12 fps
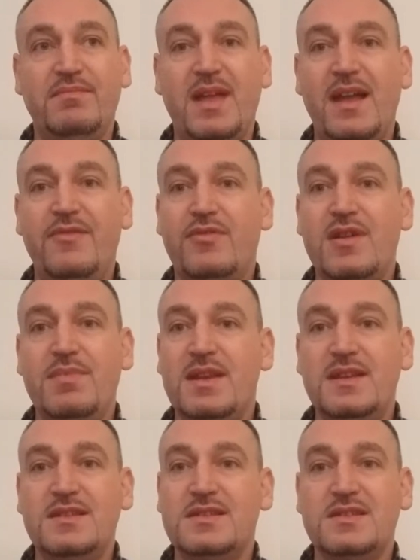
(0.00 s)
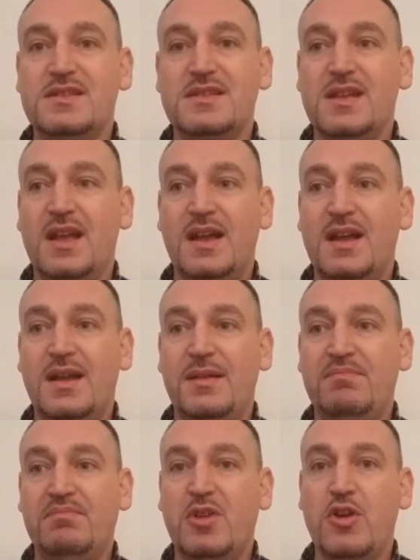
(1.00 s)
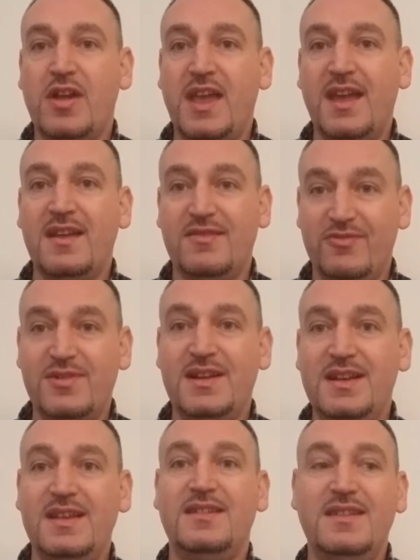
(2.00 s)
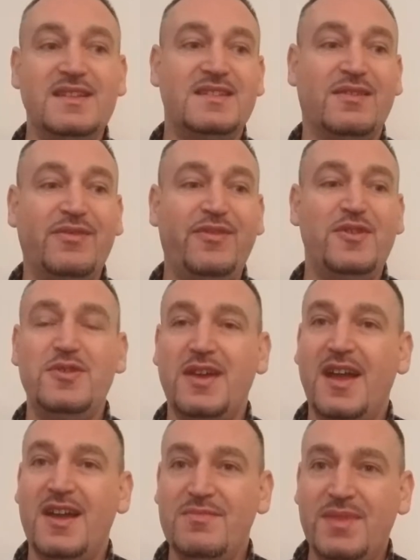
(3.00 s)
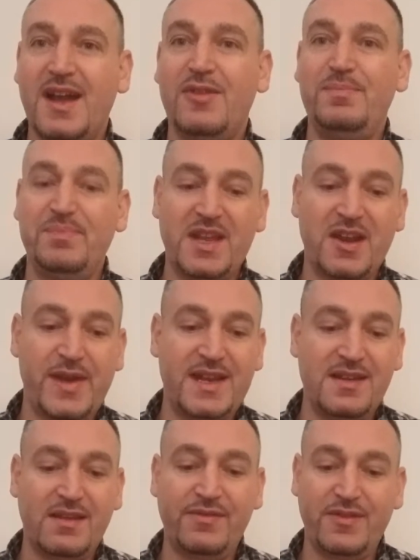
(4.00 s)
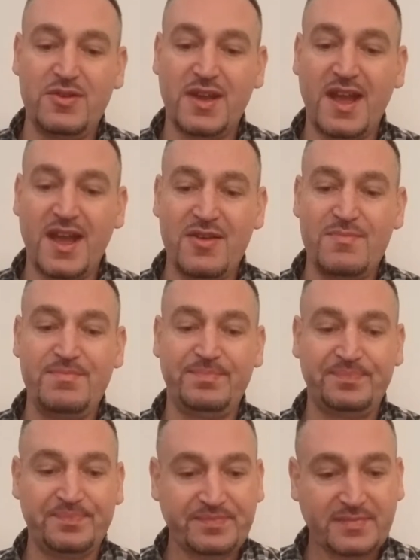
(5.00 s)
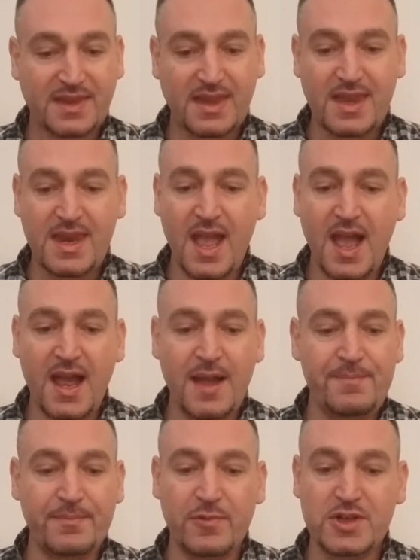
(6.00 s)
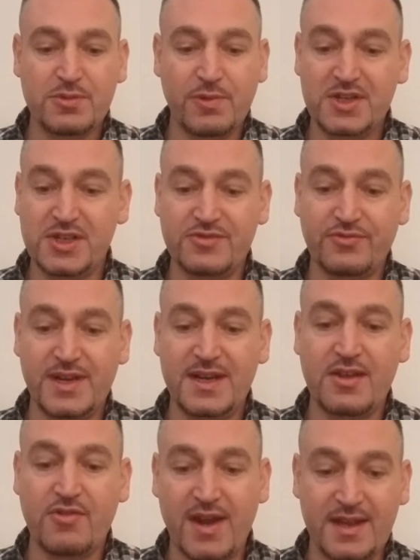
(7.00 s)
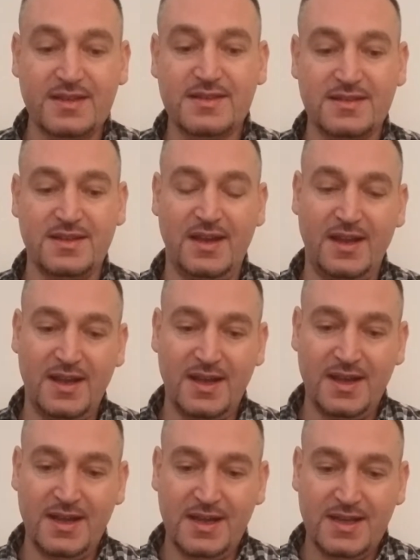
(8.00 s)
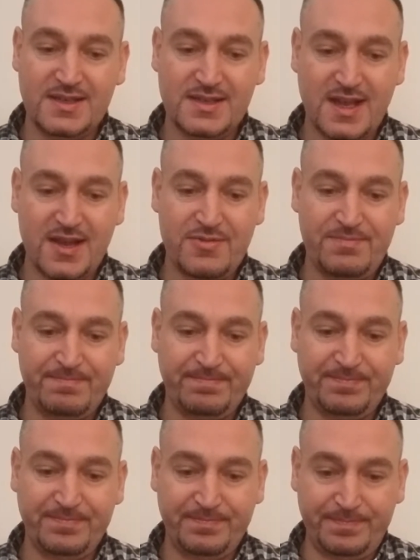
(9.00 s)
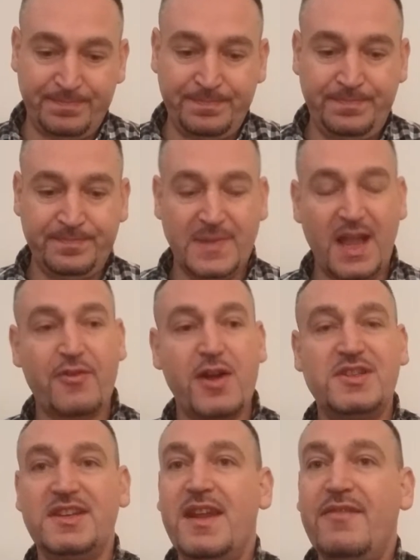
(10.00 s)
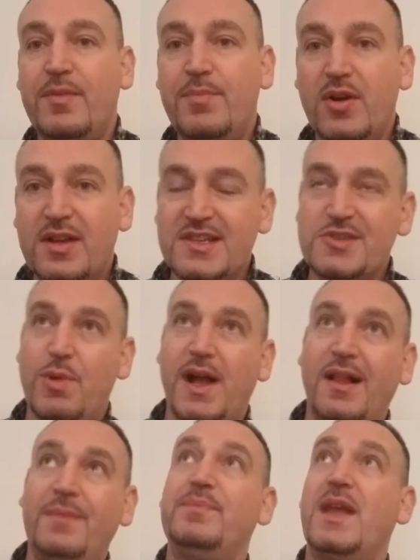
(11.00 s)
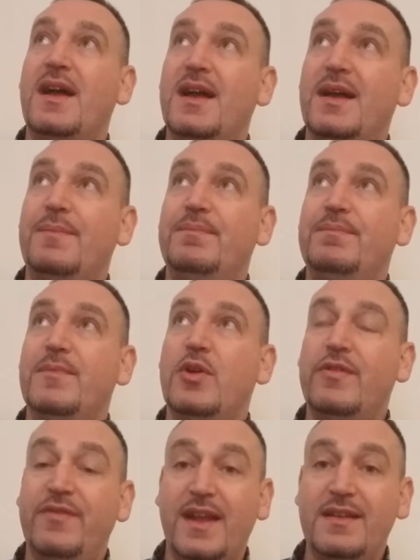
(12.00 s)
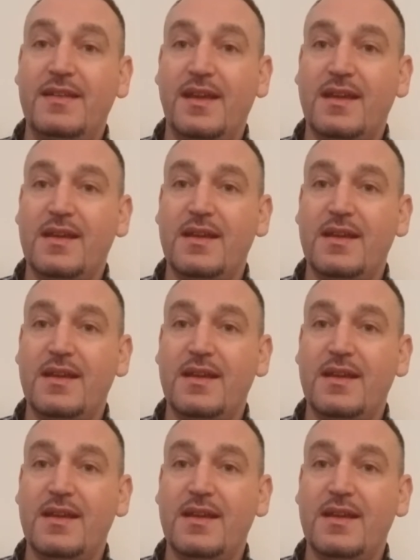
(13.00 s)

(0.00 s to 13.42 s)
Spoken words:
Everybody's cooking really decent food at home now, Indian food at home, which is really great. So I wrote another book as well, authentic